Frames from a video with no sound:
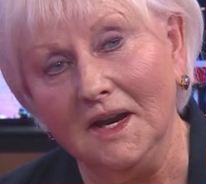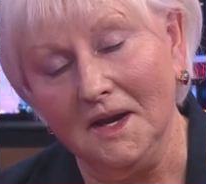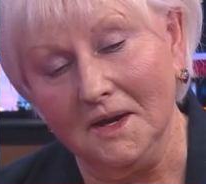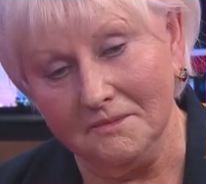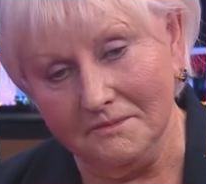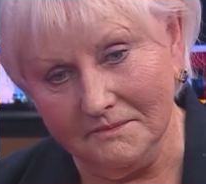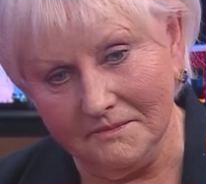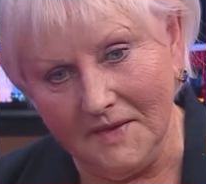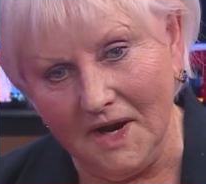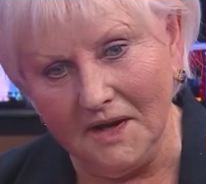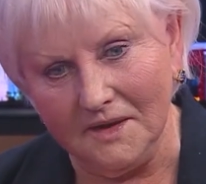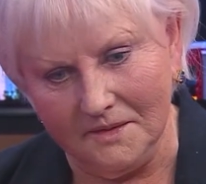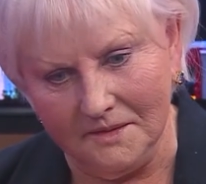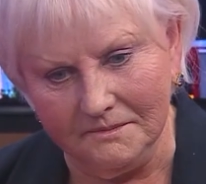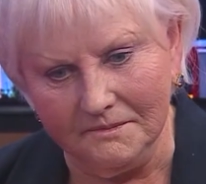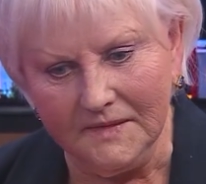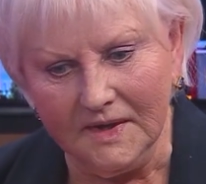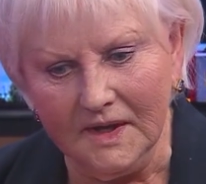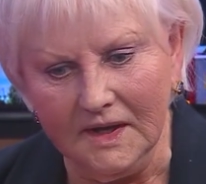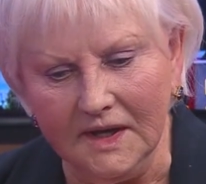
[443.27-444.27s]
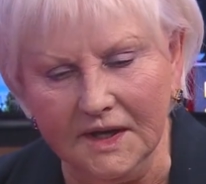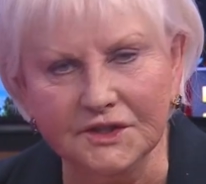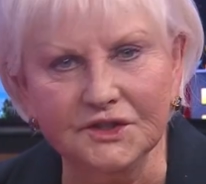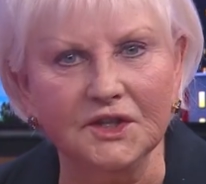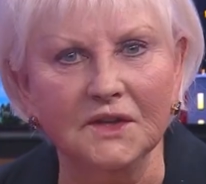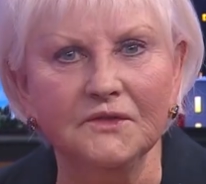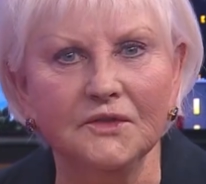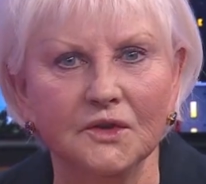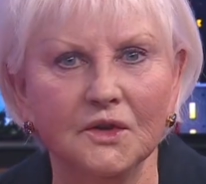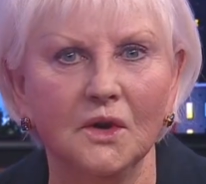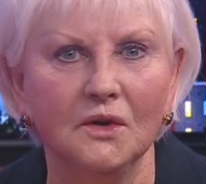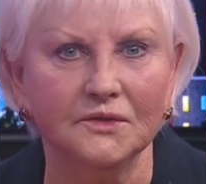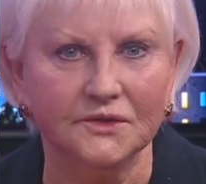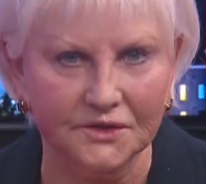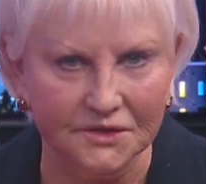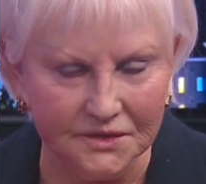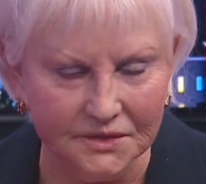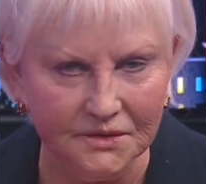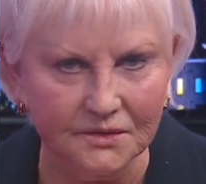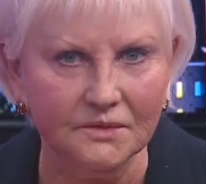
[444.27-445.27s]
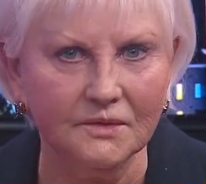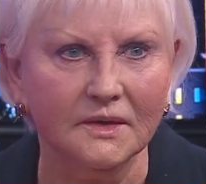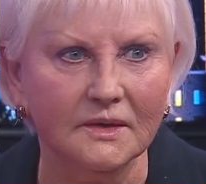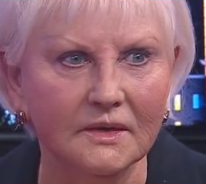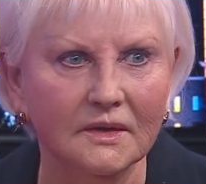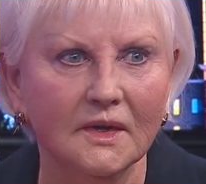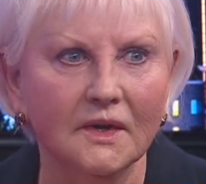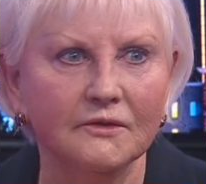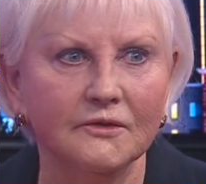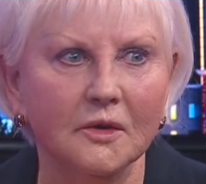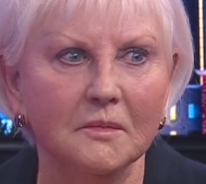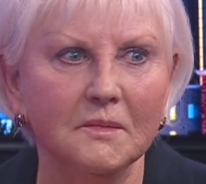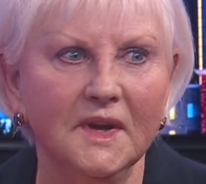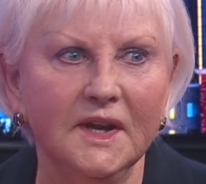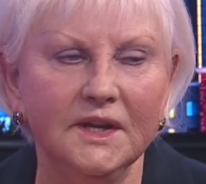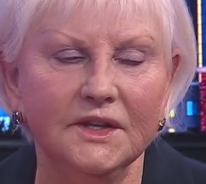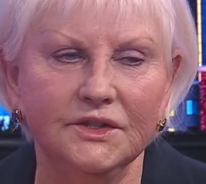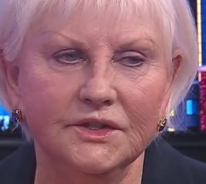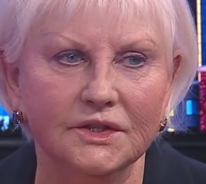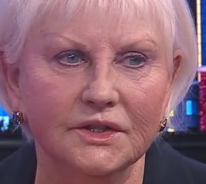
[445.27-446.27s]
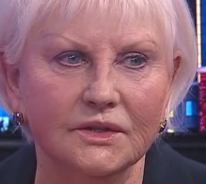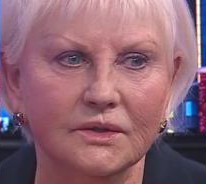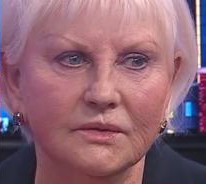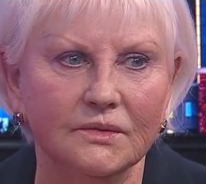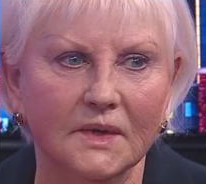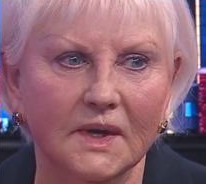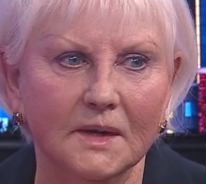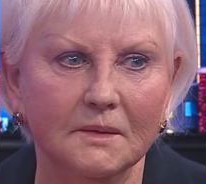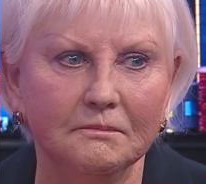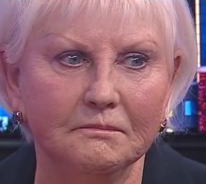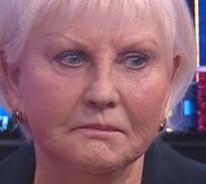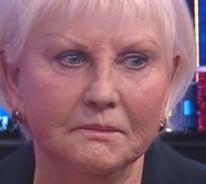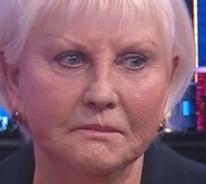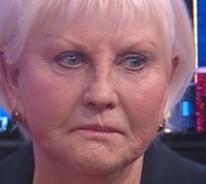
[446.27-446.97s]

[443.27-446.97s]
I, I, it's difficult to for me to uh,